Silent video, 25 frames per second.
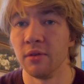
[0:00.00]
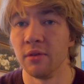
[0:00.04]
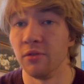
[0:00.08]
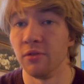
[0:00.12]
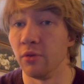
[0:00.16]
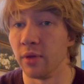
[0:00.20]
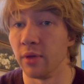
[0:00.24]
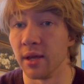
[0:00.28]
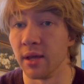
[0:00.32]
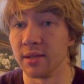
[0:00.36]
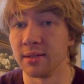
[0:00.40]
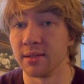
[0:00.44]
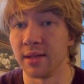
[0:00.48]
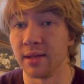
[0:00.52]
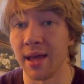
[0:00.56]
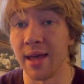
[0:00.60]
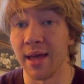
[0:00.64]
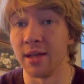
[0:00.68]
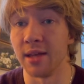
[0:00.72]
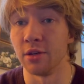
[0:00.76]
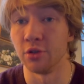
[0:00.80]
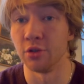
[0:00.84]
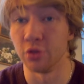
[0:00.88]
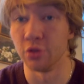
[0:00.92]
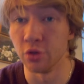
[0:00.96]
If you guessed
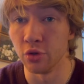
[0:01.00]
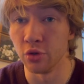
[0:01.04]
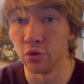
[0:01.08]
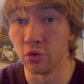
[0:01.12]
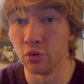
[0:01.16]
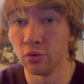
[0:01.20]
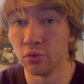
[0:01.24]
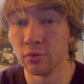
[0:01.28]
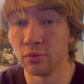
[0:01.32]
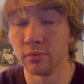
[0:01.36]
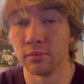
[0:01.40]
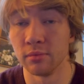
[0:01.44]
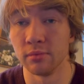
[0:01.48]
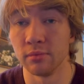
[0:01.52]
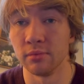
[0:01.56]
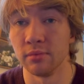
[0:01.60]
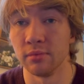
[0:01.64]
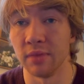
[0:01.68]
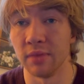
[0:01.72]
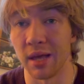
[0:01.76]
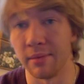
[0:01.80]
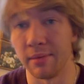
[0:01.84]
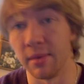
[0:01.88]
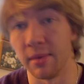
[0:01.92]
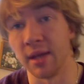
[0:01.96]
N2,
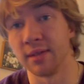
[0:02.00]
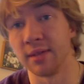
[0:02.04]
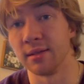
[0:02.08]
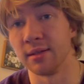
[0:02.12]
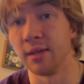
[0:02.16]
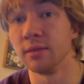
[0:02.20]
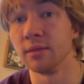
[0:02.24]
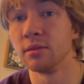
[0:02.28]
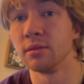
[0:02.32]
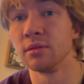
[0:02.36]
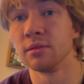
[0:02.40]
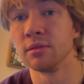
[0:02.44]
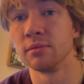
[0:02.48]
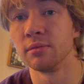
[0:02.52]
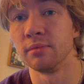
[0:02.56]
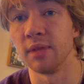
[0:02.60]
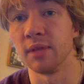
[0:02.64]
that makes sense.